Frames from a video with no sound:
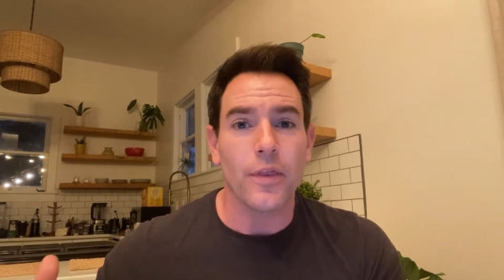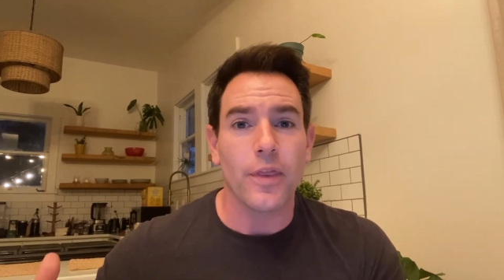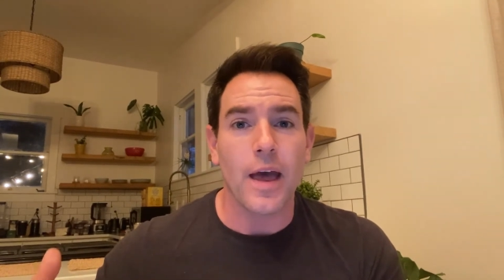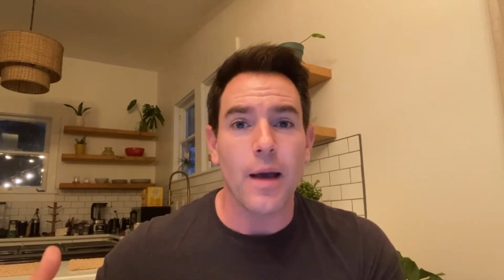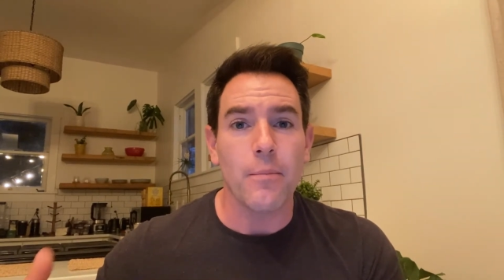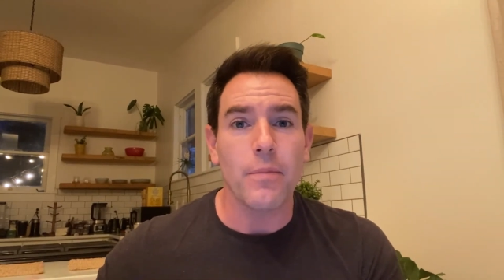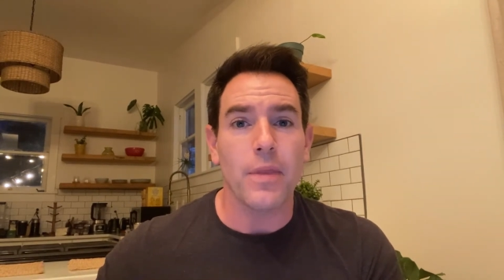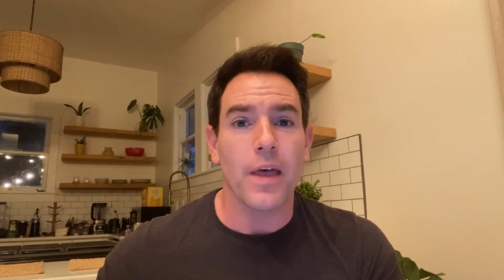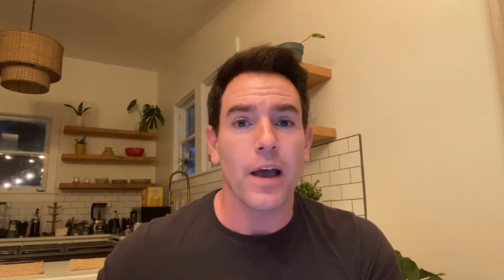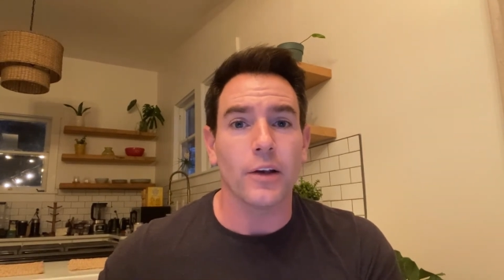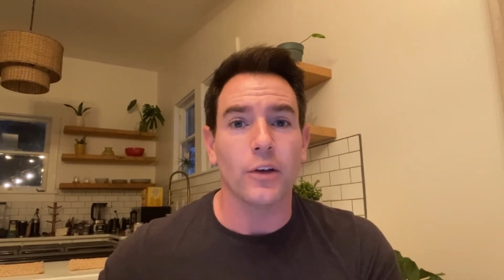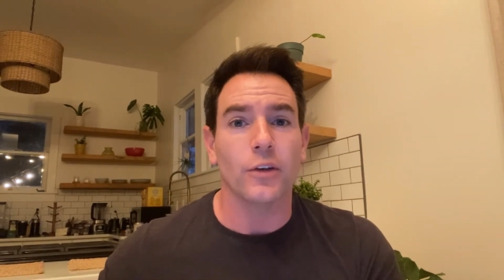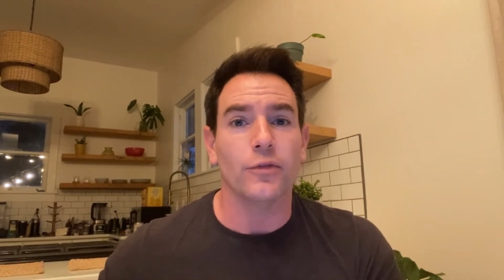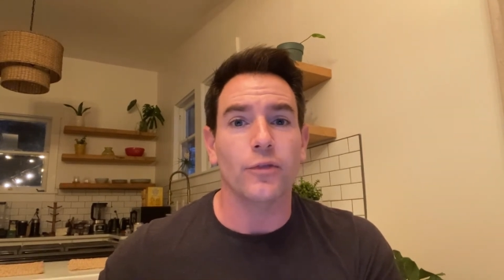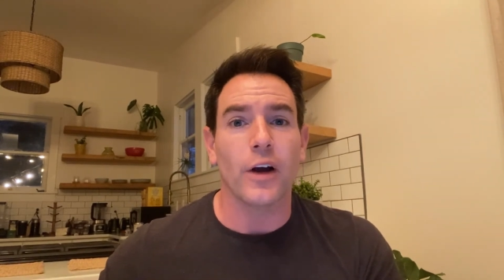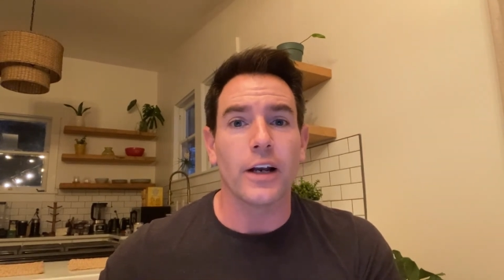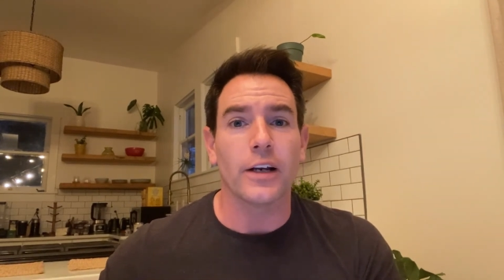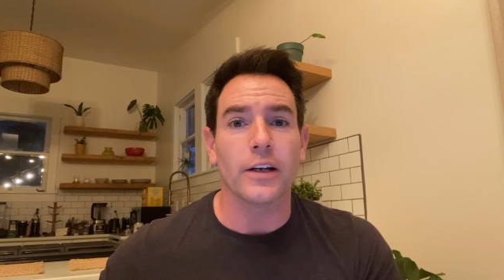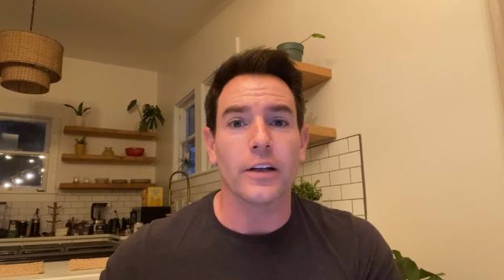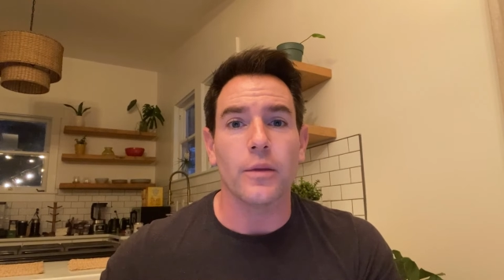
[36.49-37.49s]
them that you'll
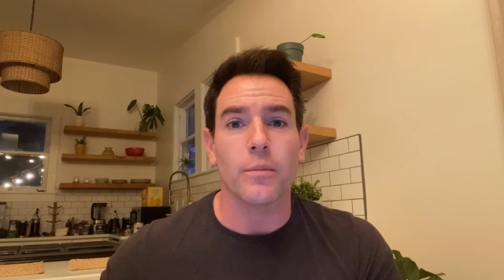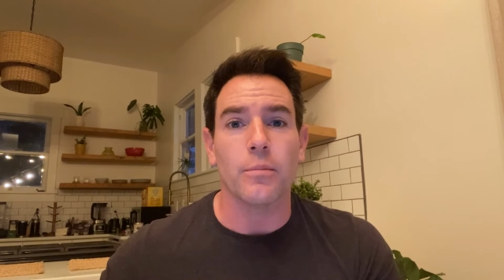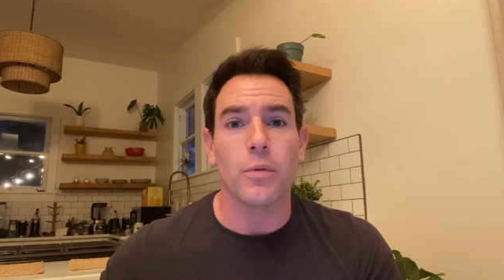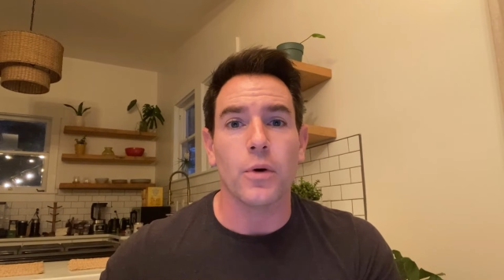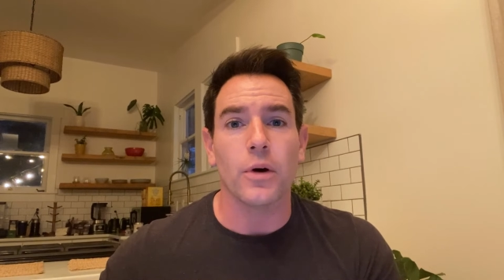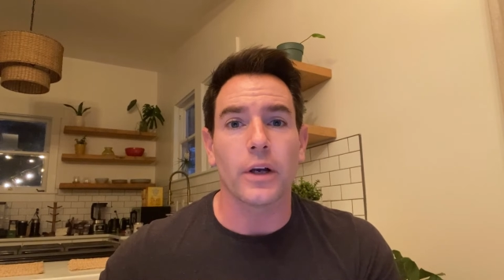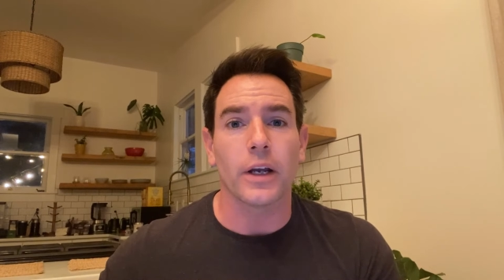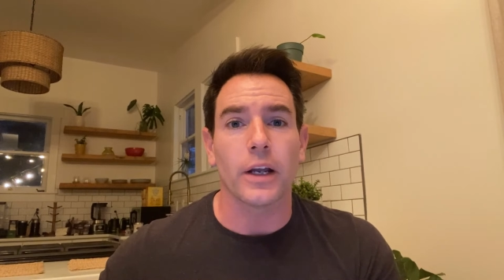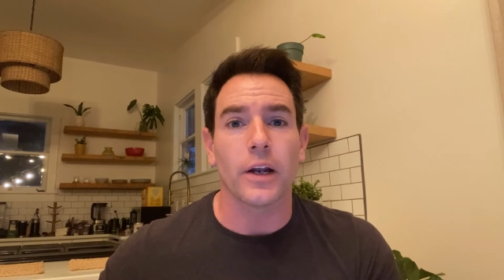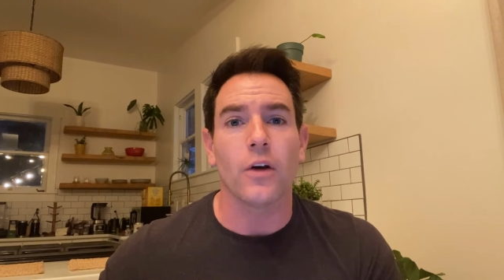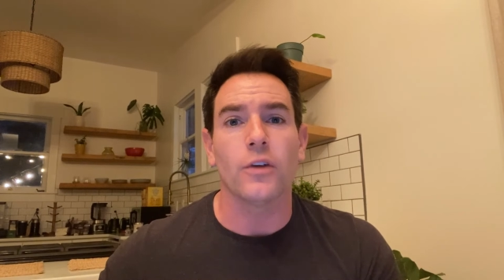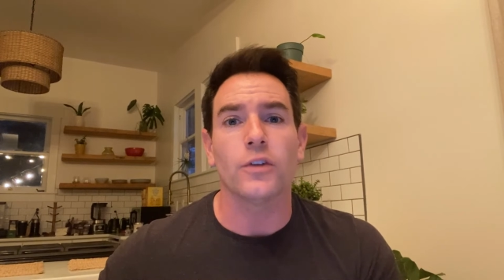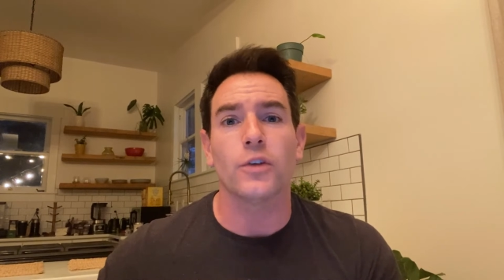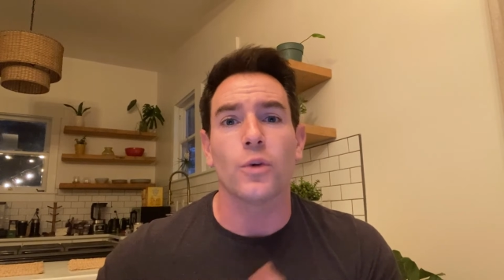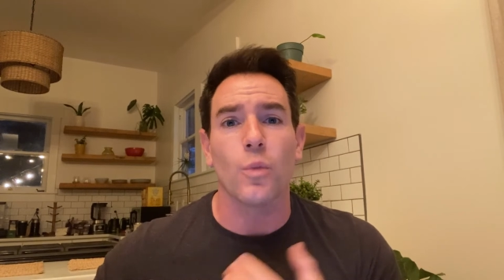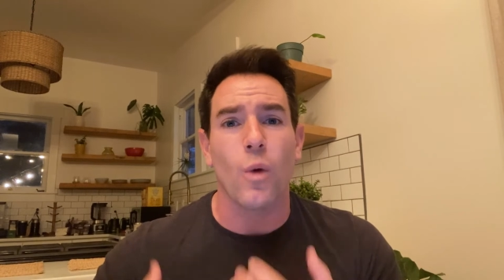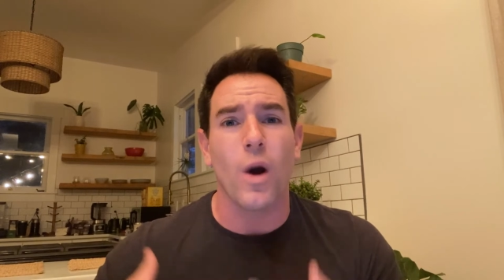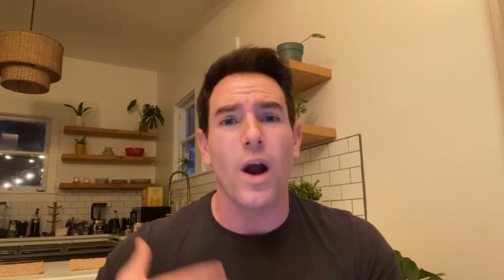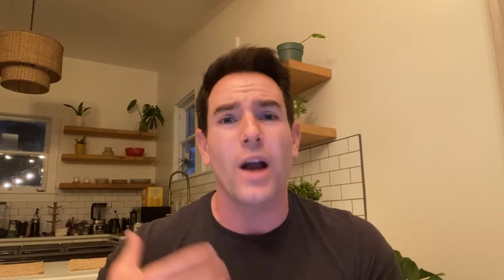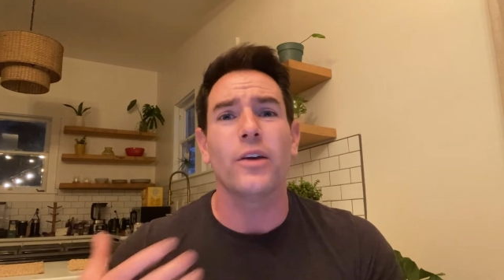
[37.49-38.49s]
find in the book and
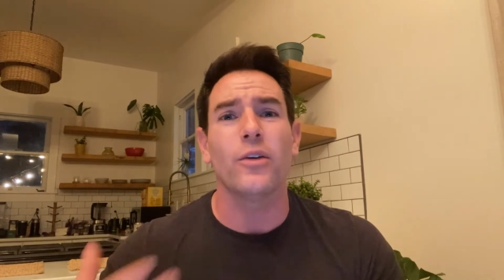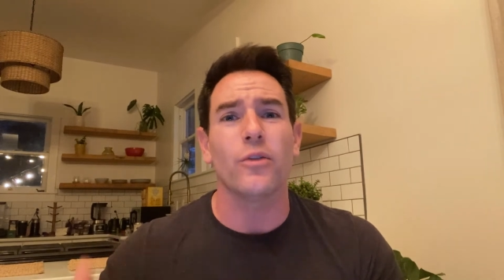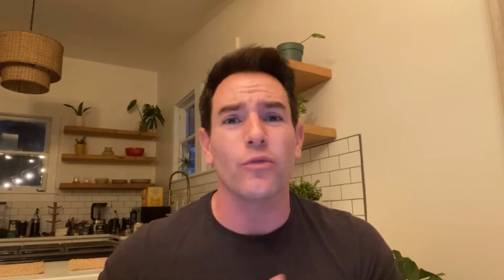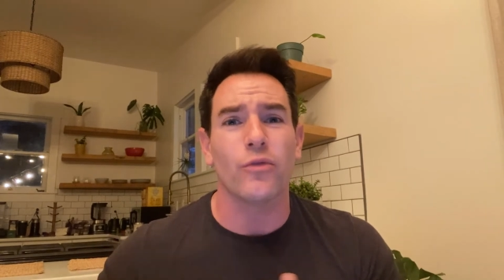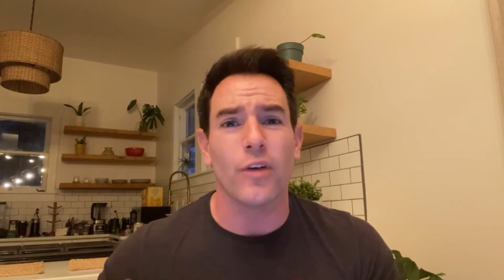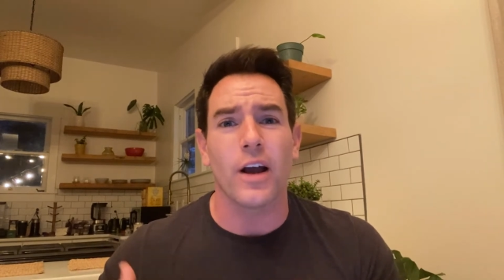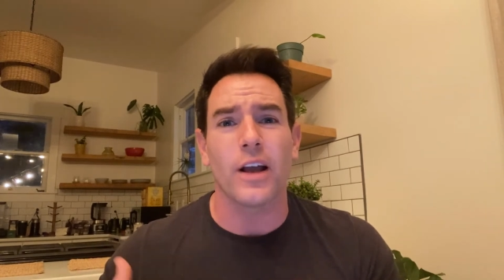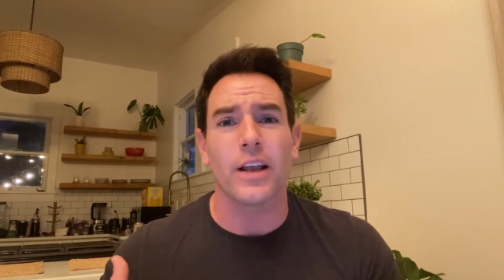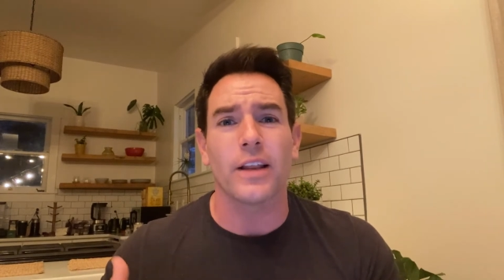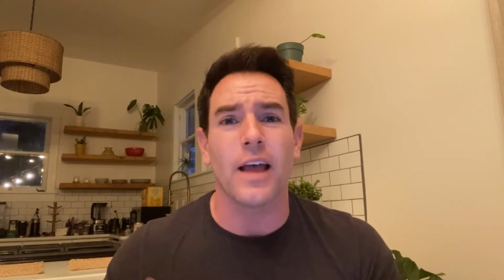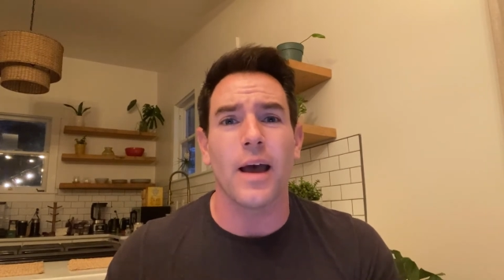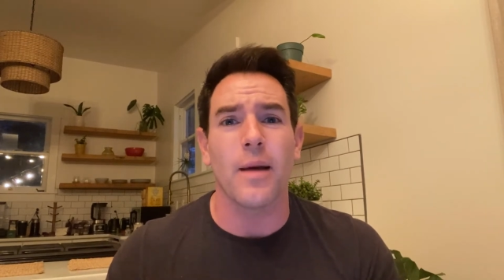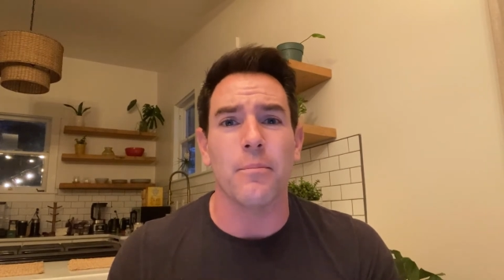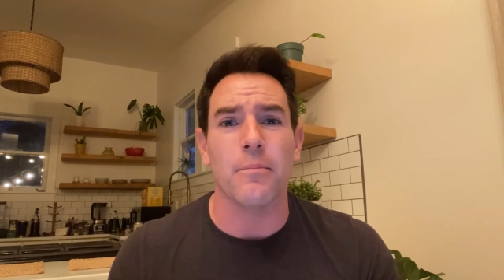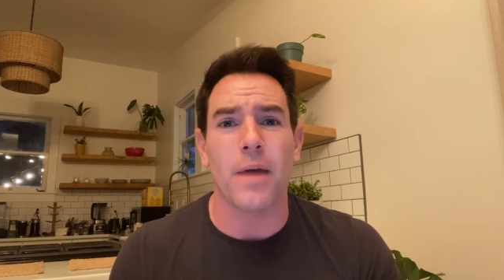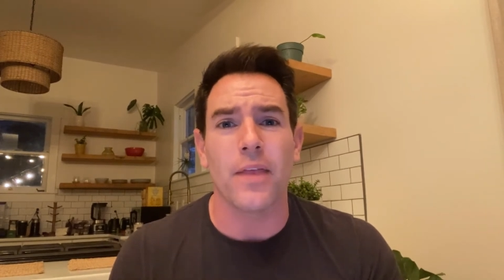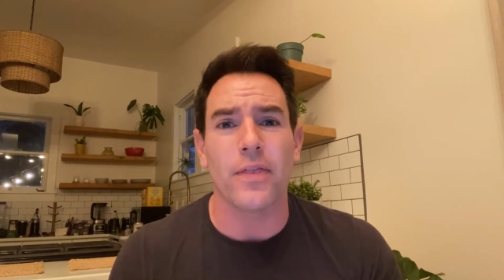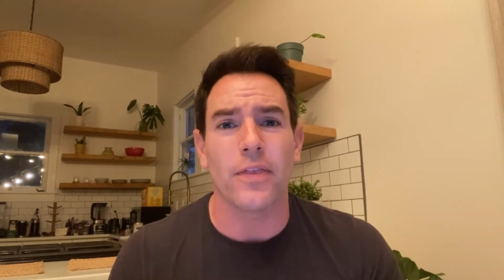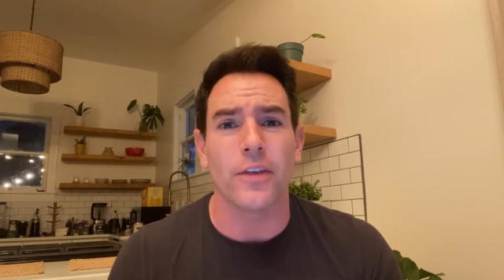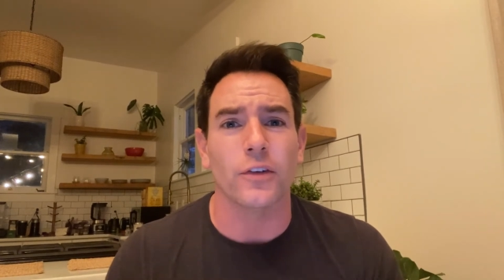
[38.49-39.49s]
also why you find
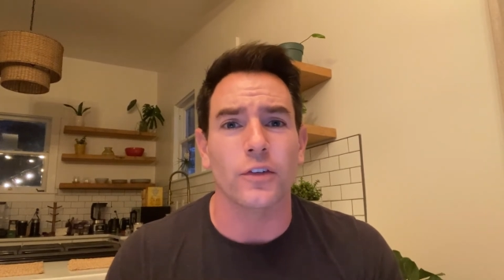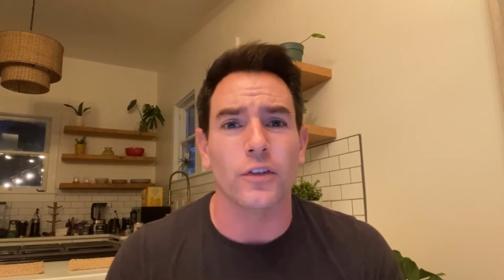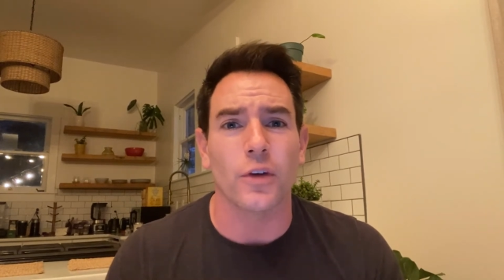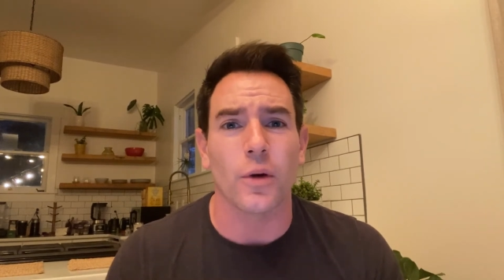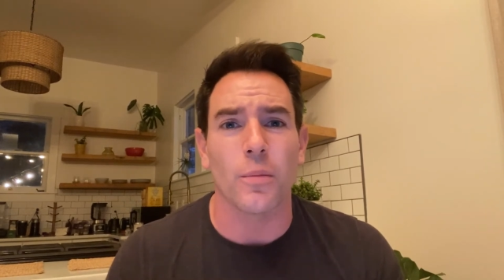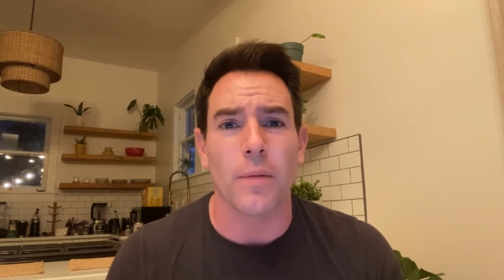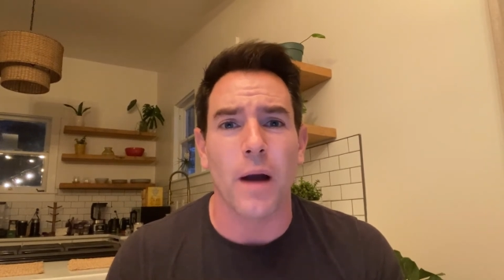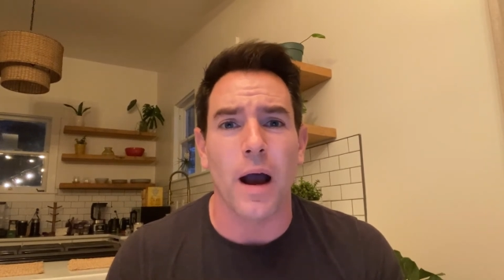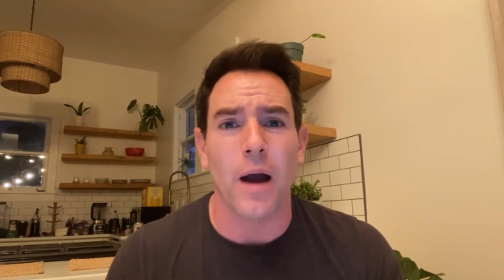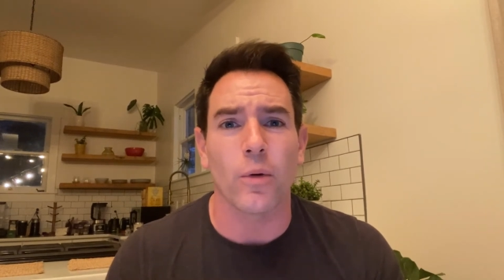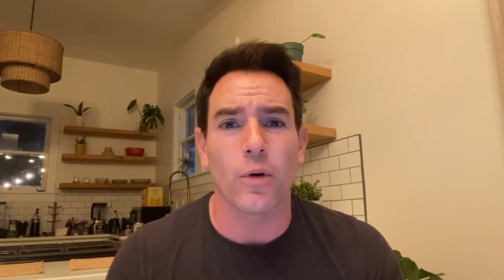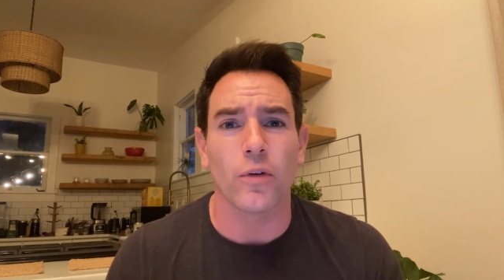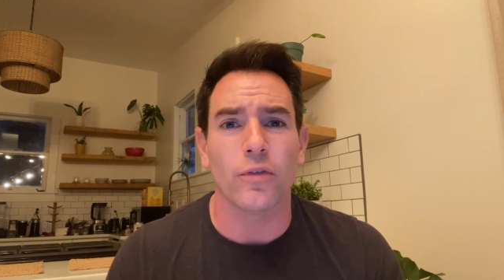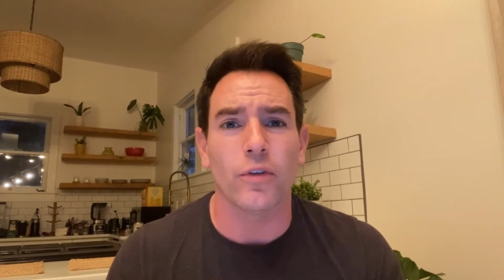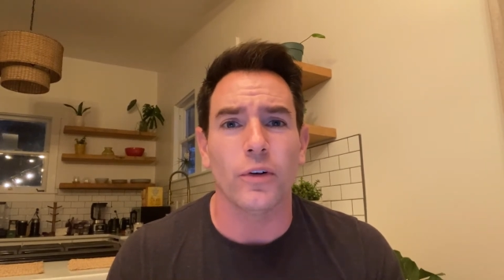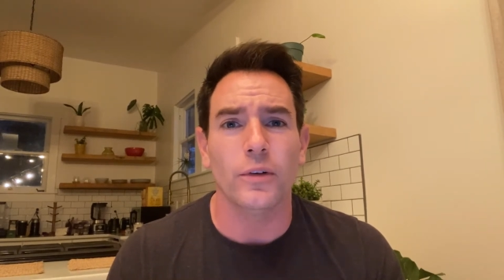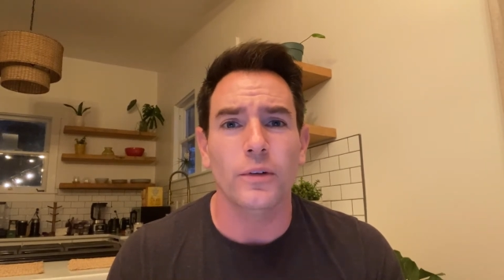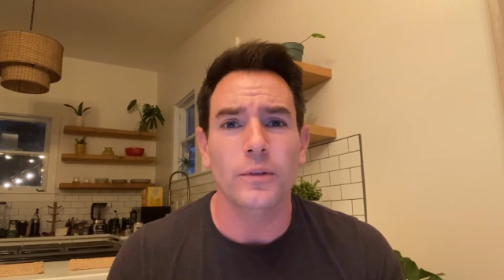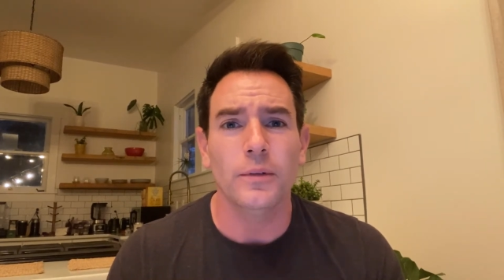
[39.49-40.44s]
that method so powerful?